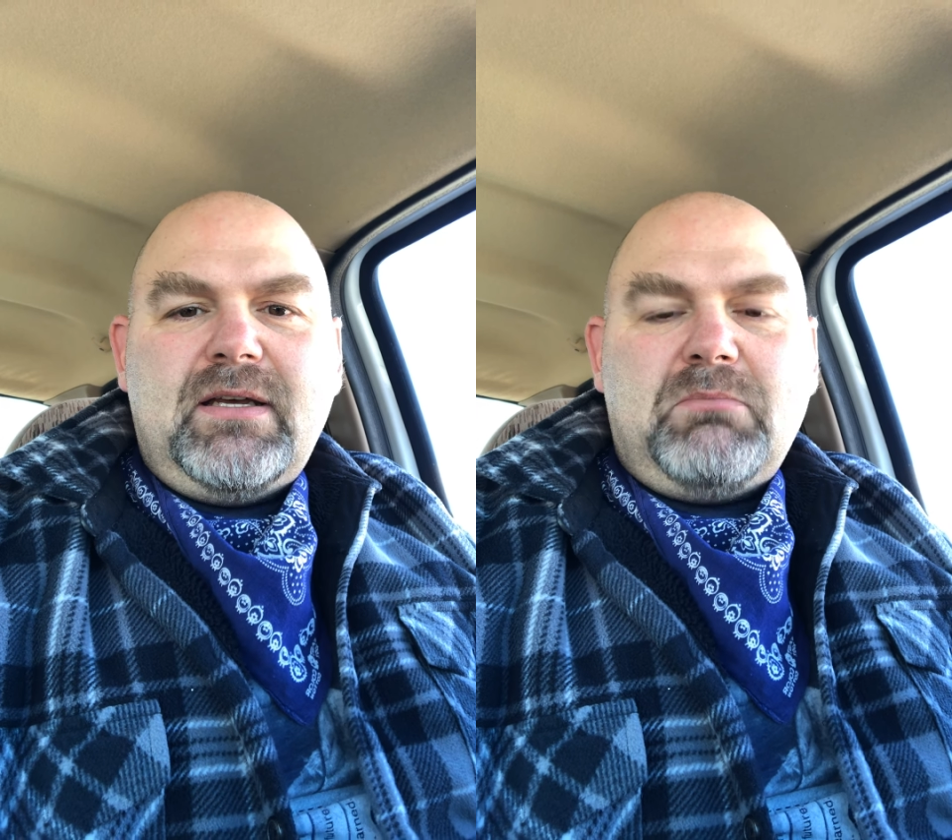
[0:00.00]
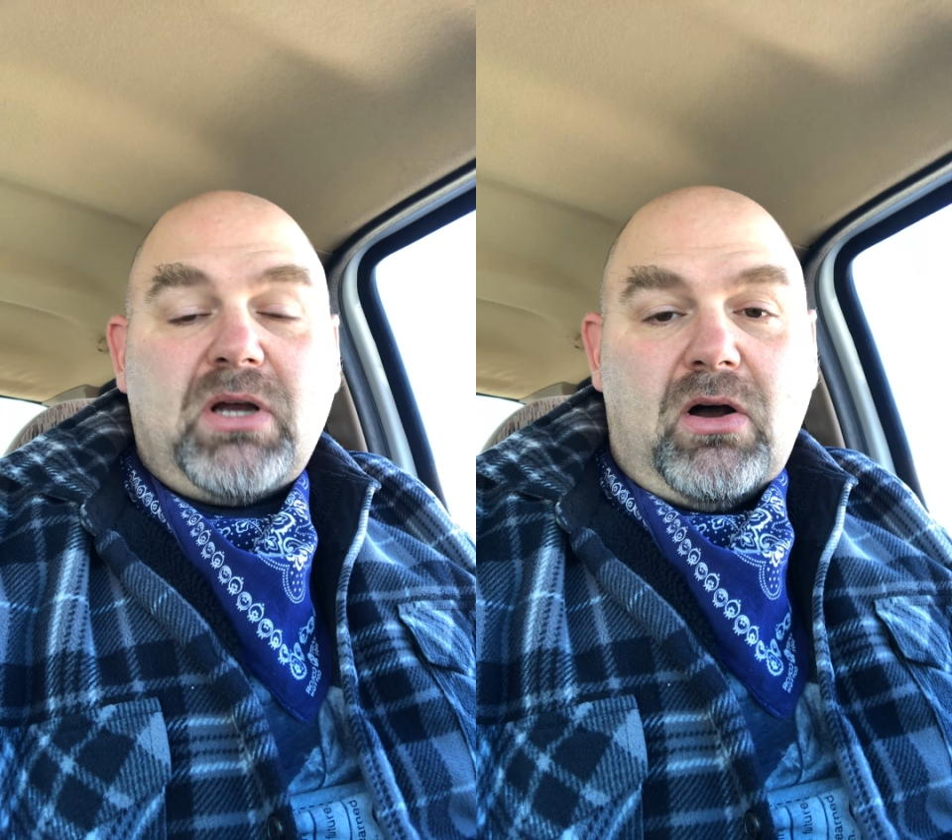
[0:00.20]

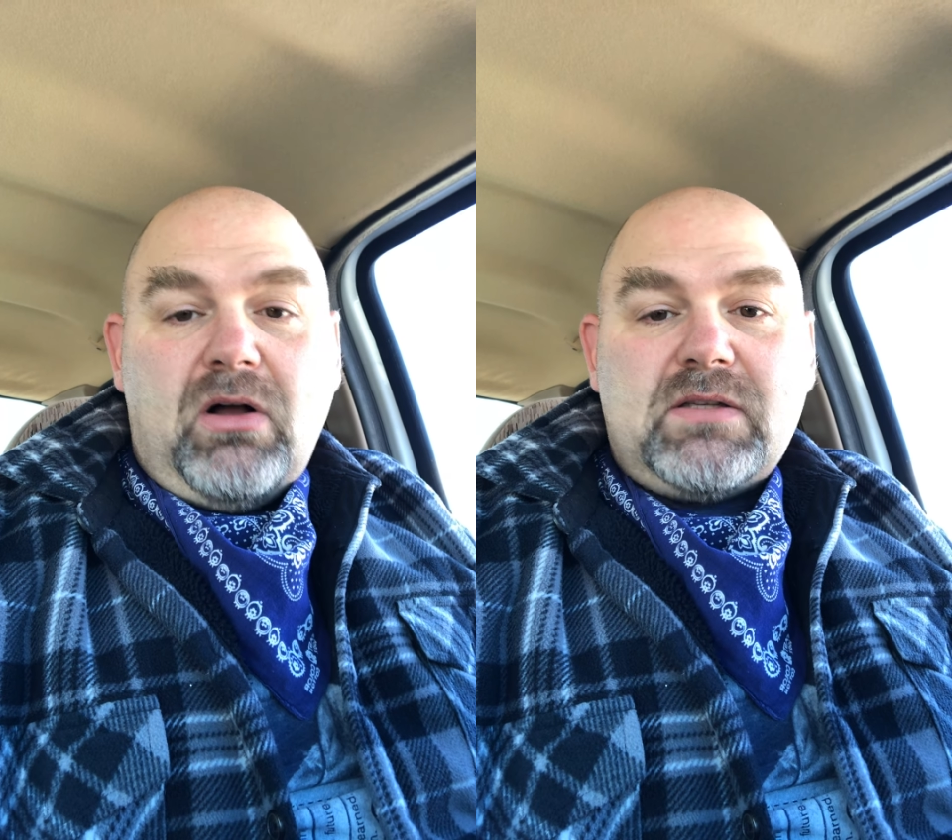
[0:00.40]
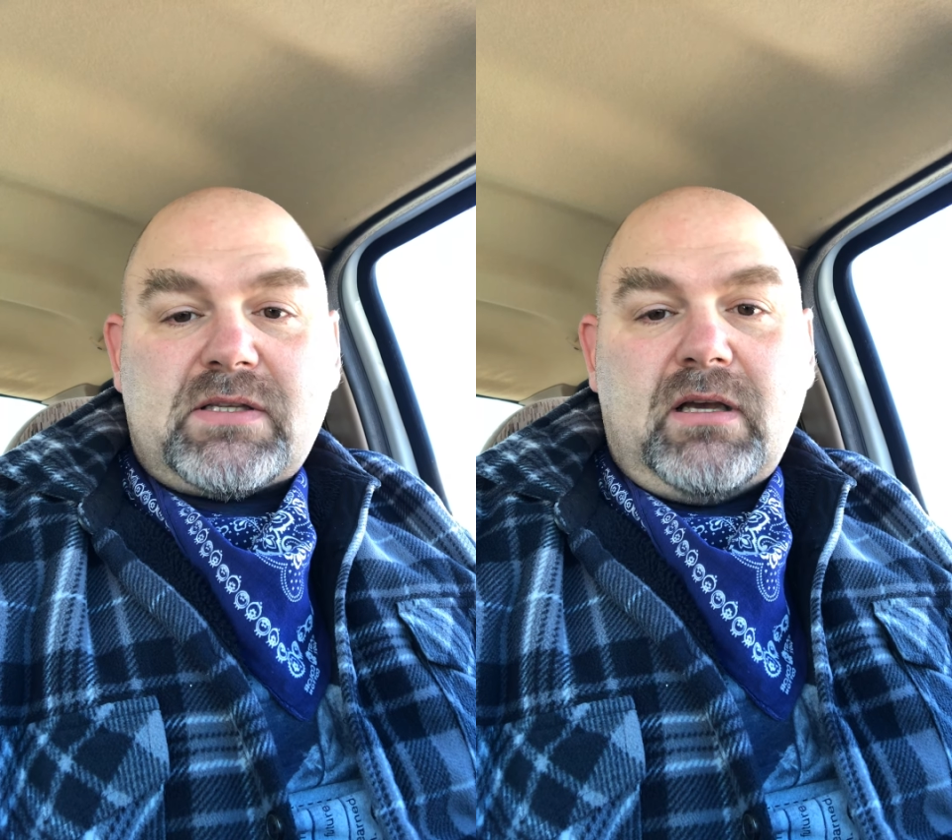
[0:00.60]
But
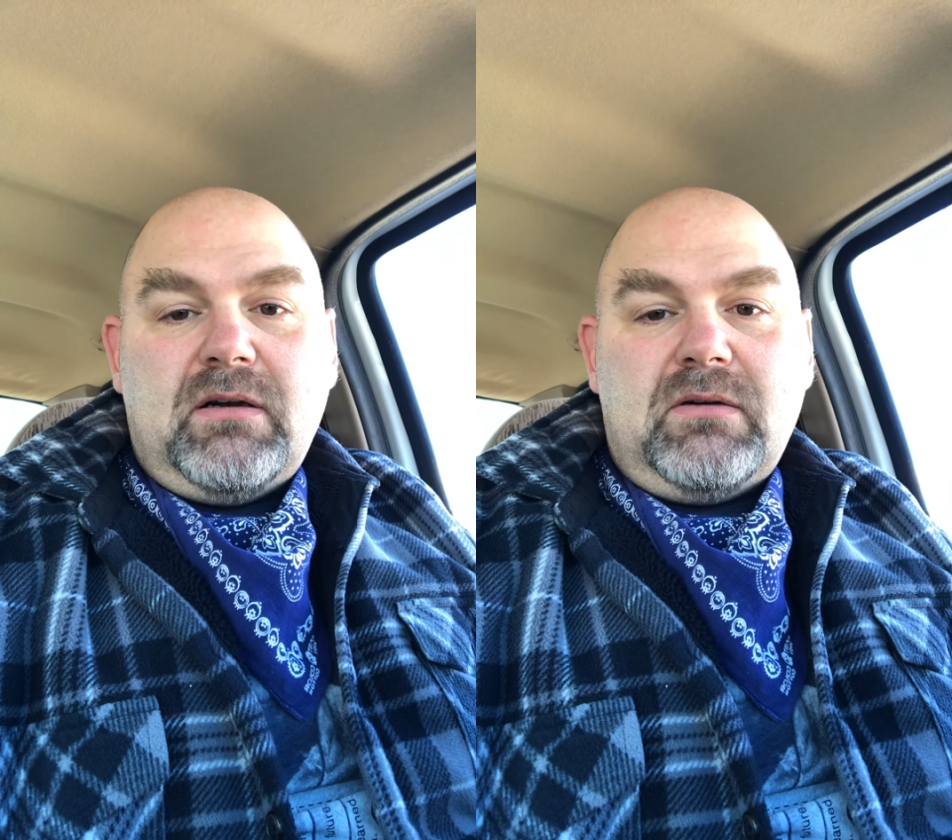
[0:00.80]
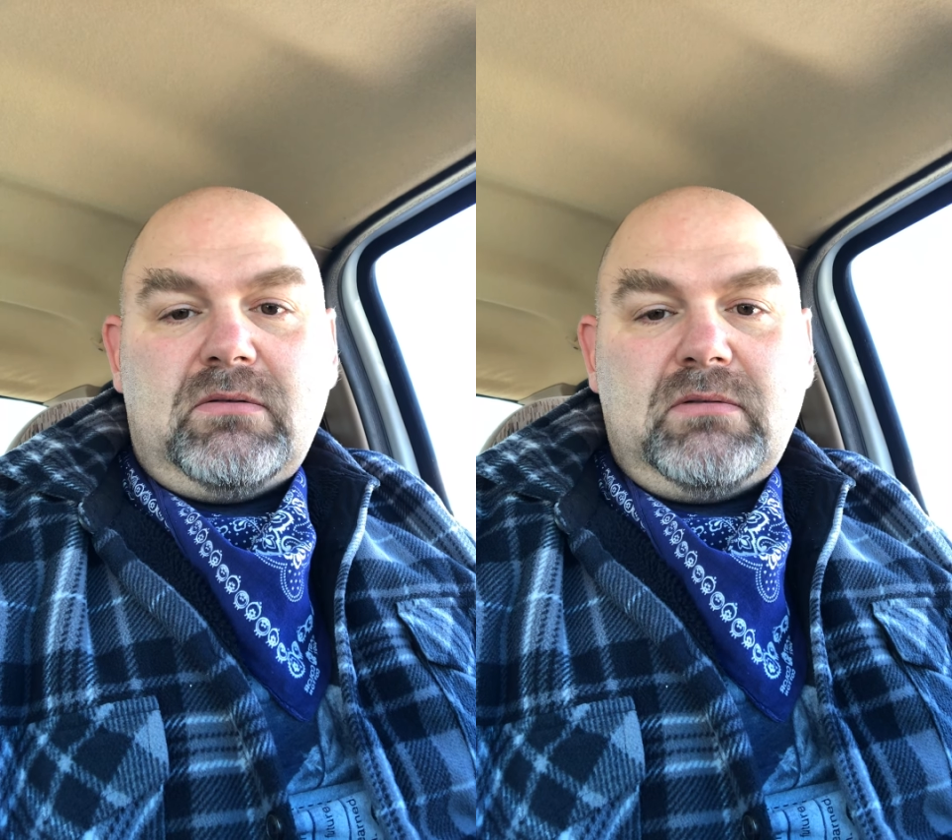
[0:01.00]

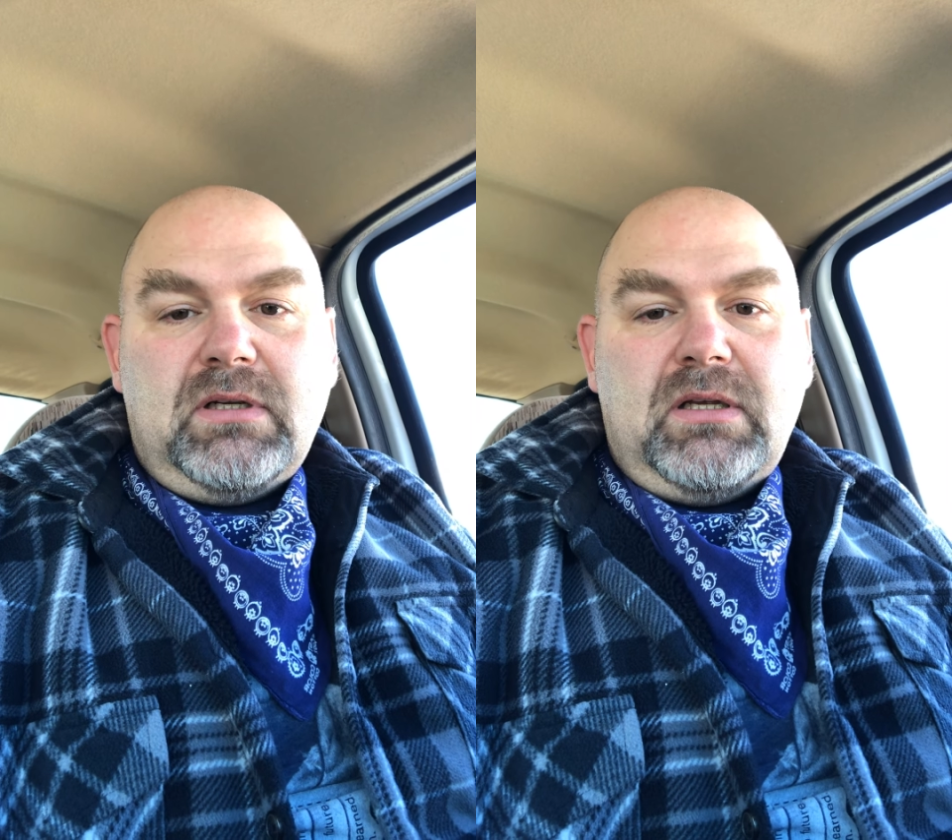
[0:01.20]
also,